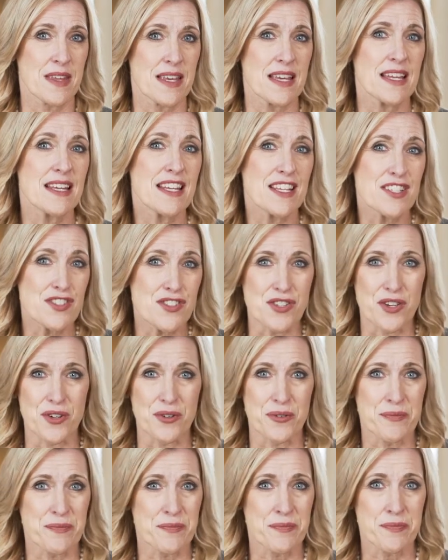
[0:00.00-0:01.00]
He needs
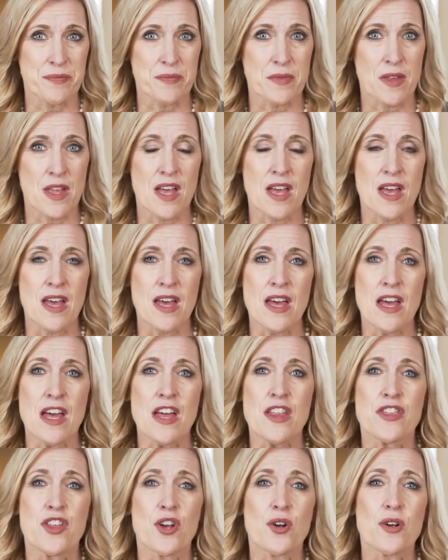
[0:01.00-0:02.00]
you.
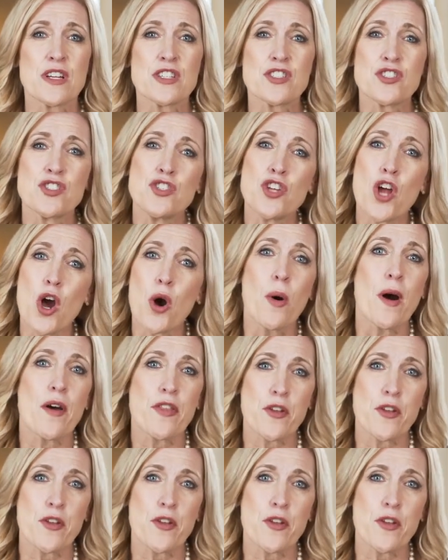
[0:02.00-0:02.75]
There is no